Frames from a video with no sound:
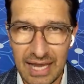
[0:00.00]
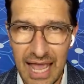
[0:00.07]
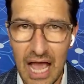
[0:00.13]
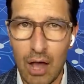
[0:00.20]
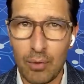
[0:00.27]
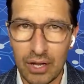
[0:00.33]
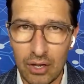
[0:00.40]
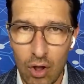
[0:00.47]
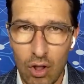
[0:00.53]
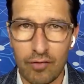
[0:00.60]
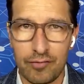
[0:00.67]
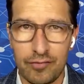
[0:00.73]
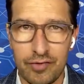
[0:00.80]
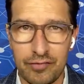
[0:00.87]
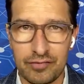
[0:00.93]
Now in
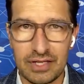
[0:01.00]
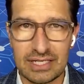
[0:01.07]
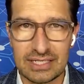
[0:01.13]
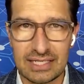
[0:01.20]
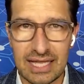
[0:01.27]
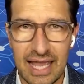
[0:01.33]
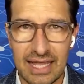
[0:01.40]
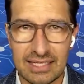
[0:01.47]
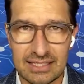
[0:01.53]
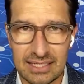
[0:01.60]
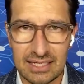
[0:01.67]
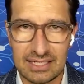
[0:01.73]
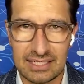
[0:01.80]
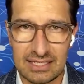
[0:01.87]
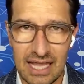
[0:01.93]
all fifty states,
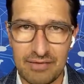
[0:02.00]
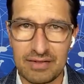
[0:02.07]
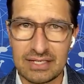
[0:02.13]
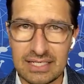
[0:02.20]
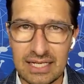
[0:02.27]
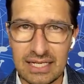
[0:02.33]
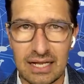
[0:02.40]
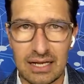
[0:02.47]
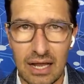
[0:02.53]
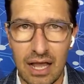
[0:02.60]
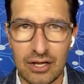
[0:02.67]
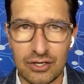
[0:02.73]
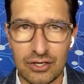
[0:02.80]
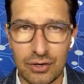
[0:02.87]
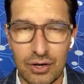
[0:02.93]
seventeen and
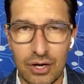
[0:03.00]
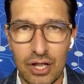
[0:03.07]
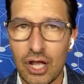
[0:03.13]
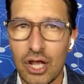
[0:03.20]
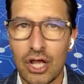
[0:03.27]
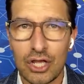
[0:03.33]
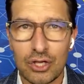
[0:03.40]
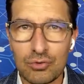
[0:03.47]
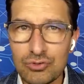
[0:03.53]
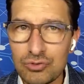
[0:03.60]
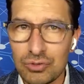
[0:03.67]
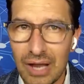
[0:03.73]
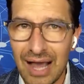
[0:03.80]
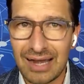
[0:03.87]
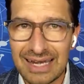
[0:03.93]
under, you
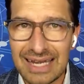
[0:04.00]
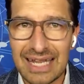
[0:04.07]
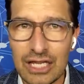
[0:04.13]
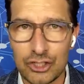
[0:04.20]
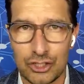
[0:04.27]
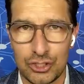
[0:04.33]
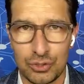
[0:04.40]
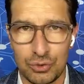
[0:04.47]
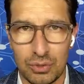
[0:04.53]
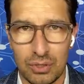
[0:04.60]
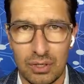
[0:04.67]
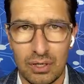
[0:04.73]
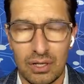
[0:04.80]
do not need to,